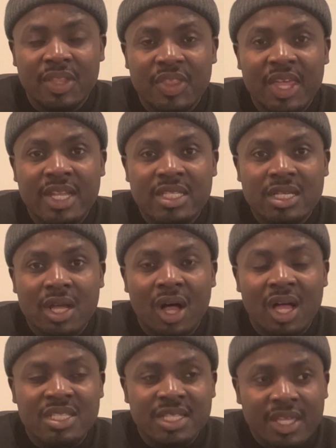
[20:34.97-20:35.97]
That it's
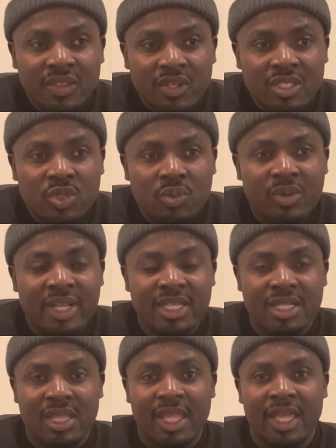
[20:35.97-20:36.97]
causing the
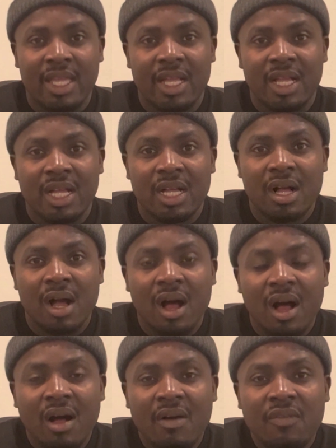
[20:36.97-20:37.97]
dwindling
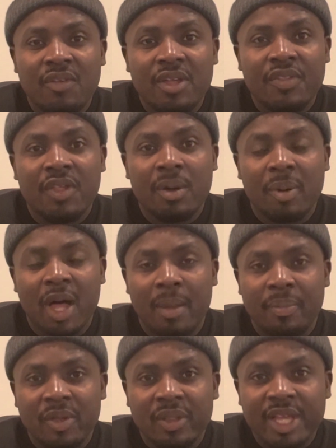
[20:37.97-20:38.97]
of the
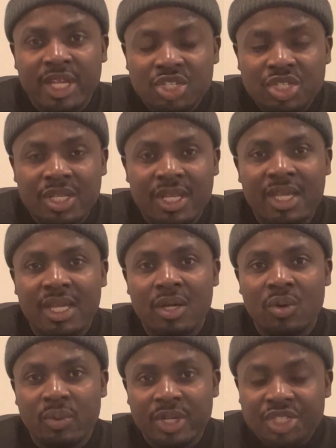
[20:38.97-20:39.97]
population,
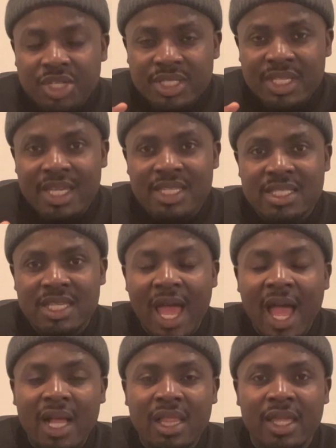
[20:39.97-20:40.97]
which is
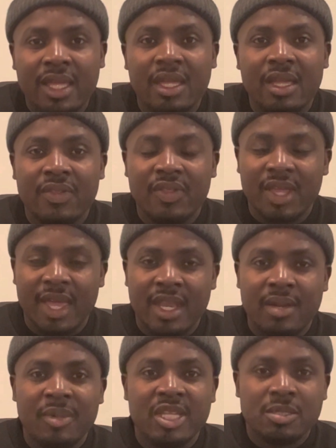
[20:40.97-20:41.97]
exactly the
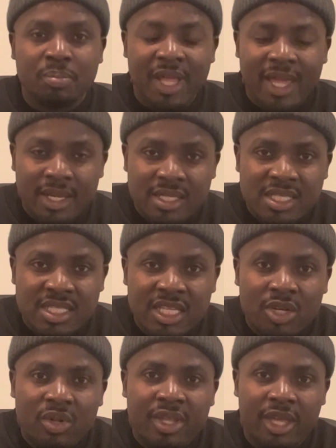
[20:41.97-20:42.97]
enemy's plan.
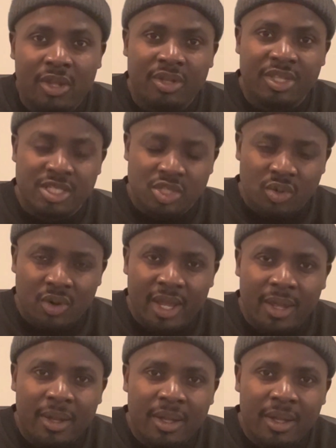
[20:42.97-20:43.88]
Steal, kill, destroy.